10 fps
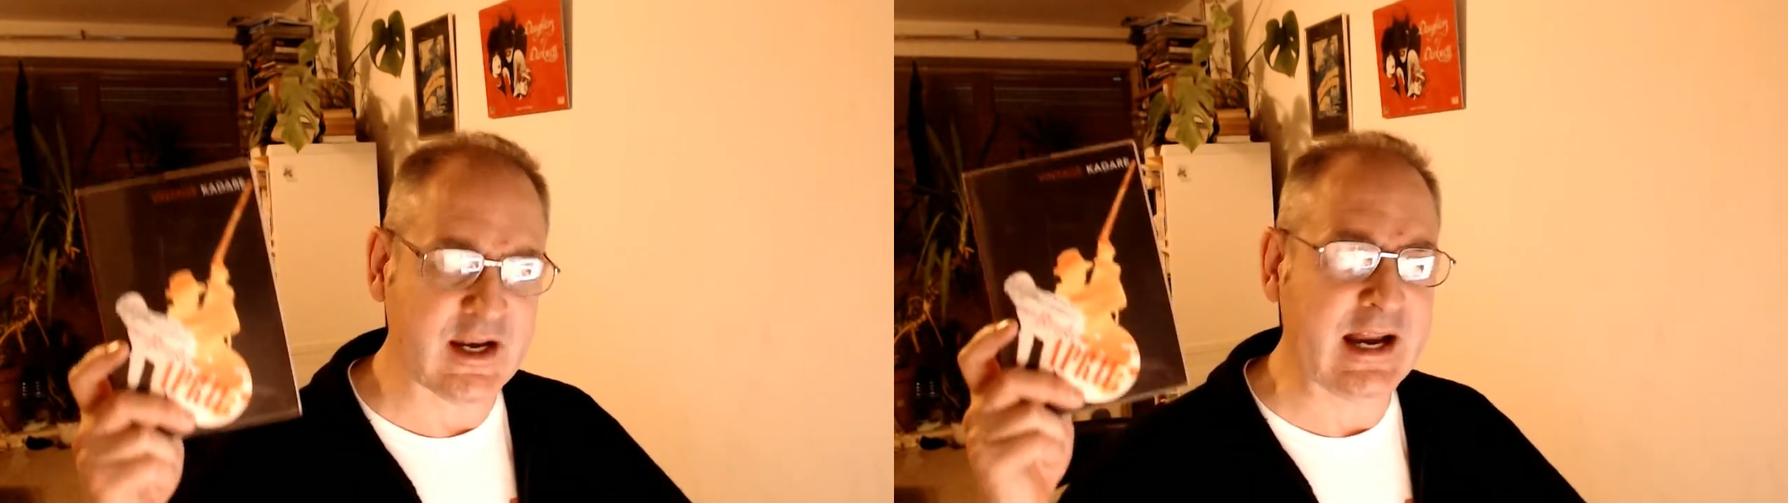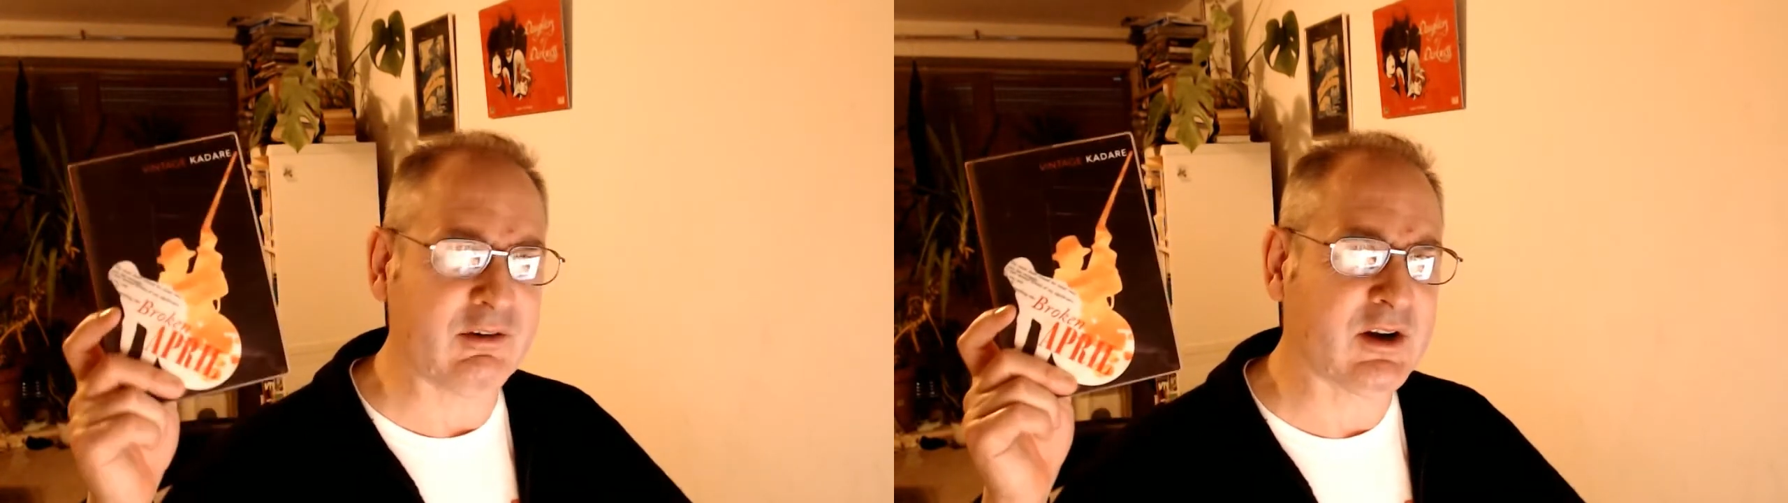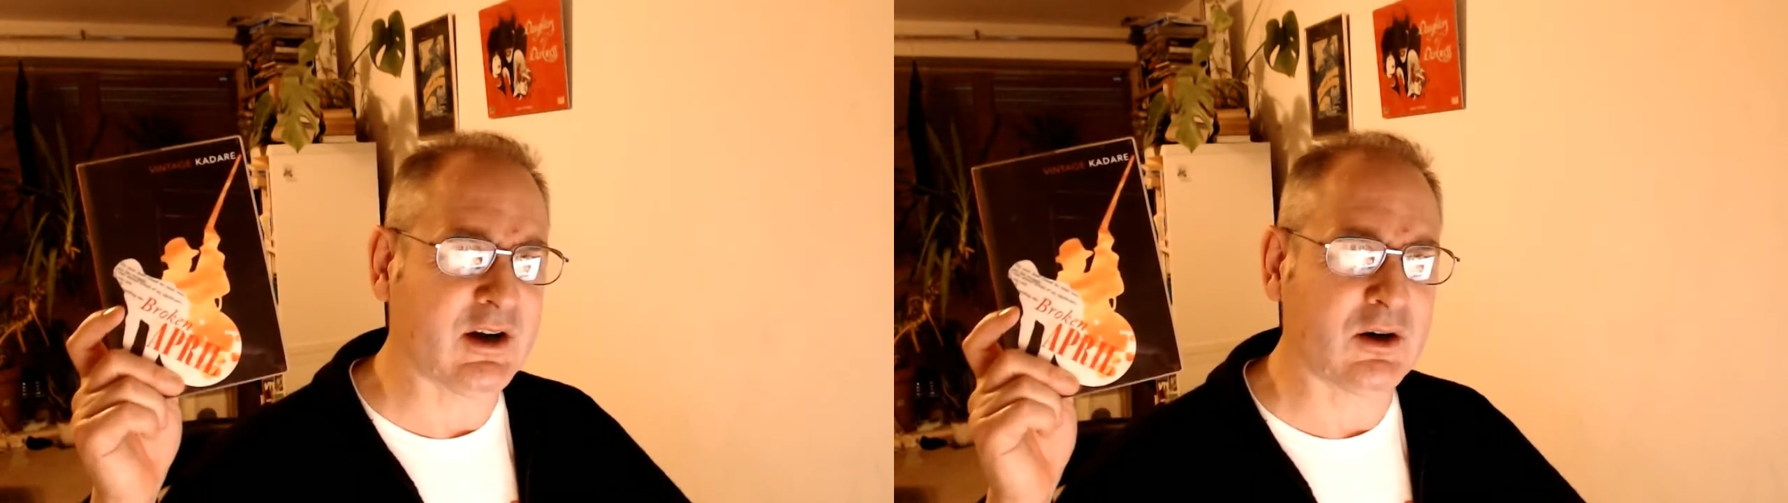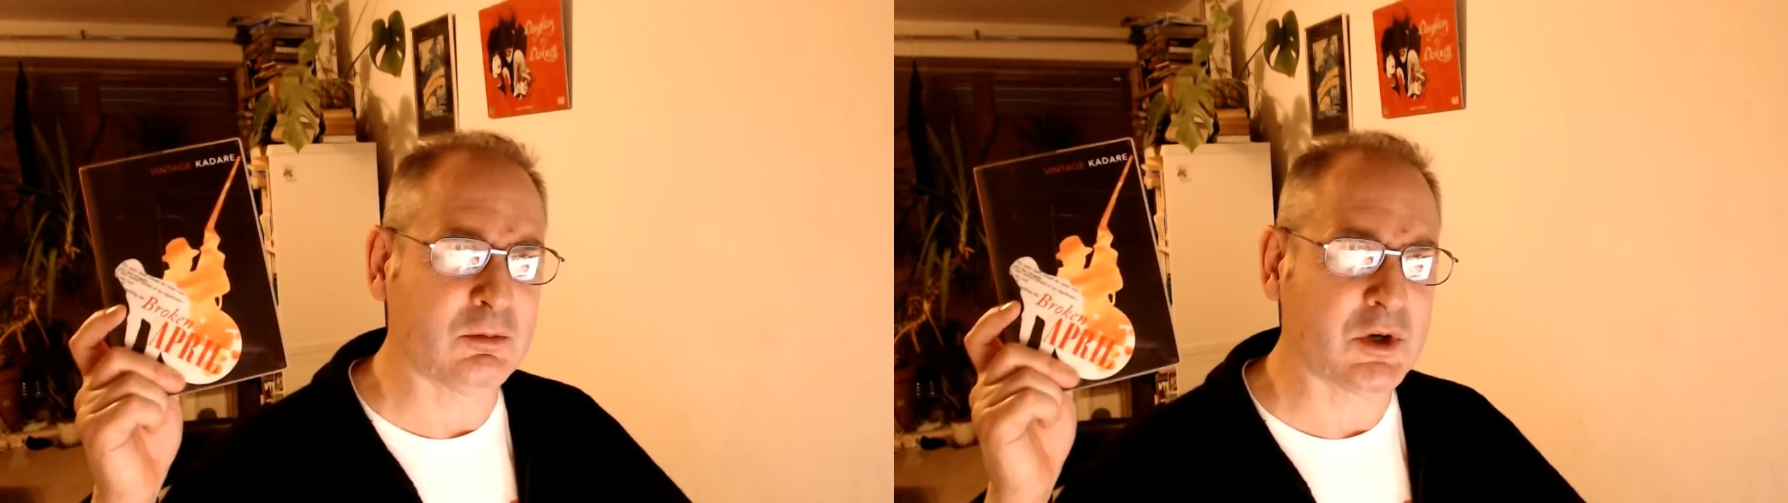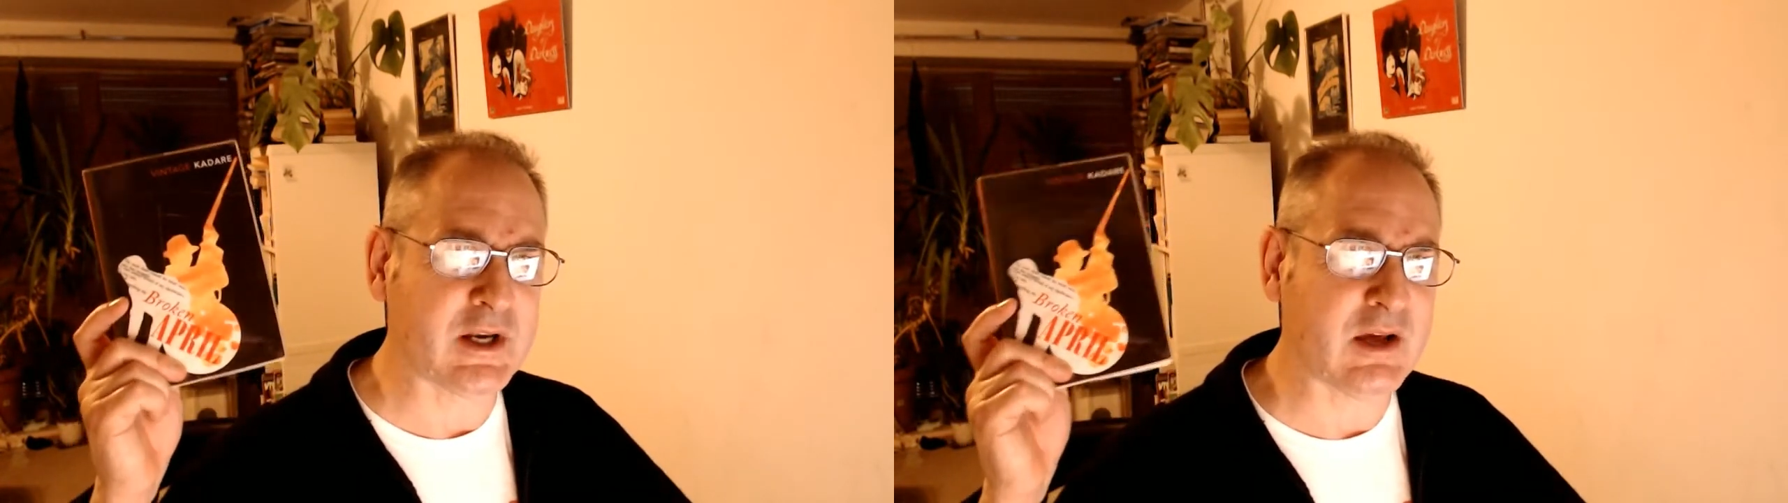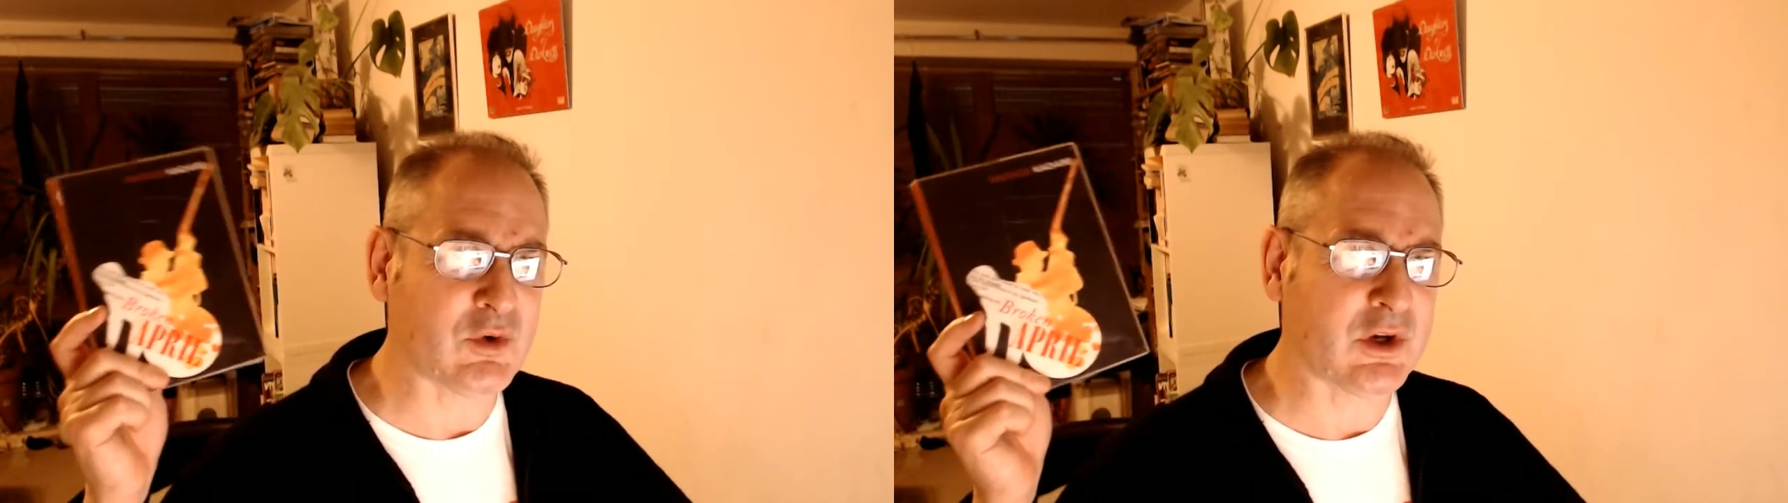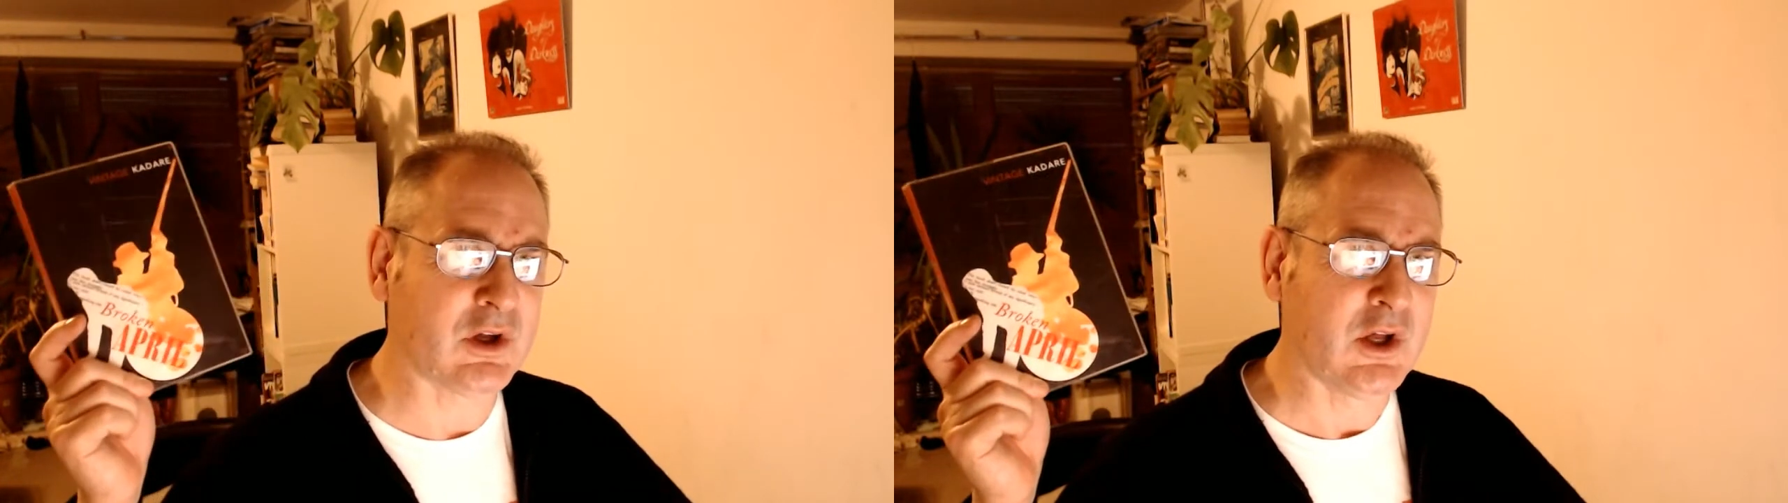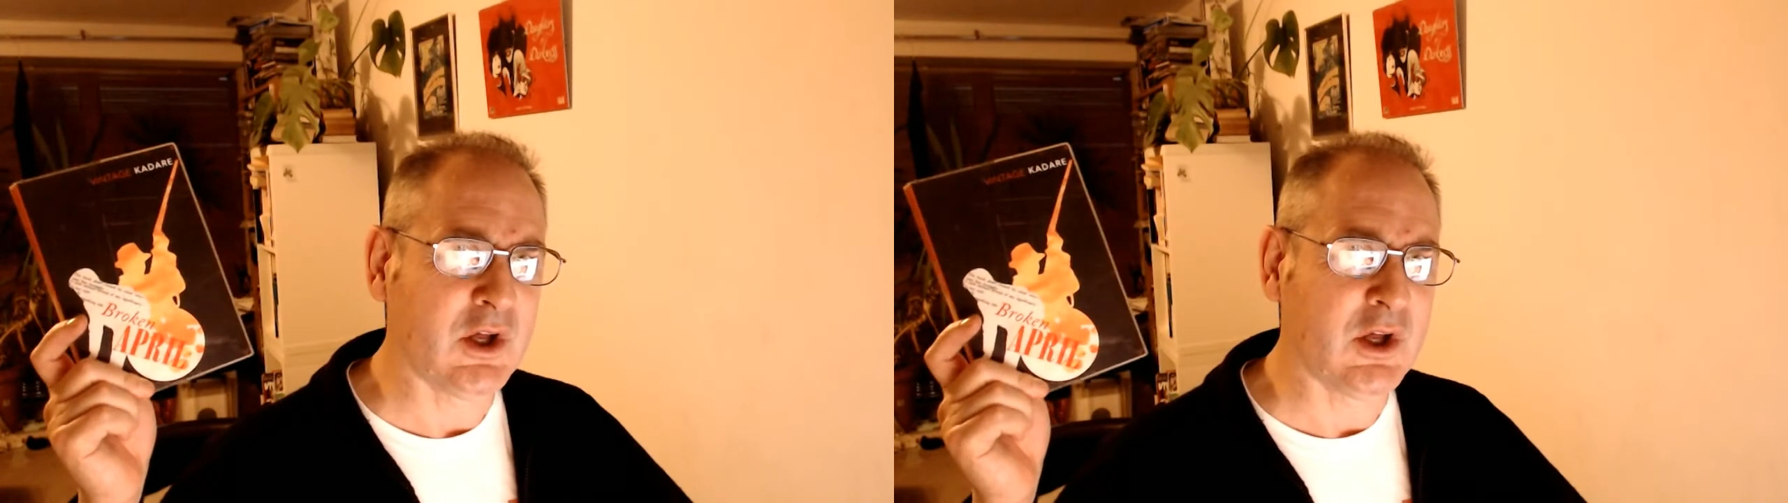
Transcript: area I would never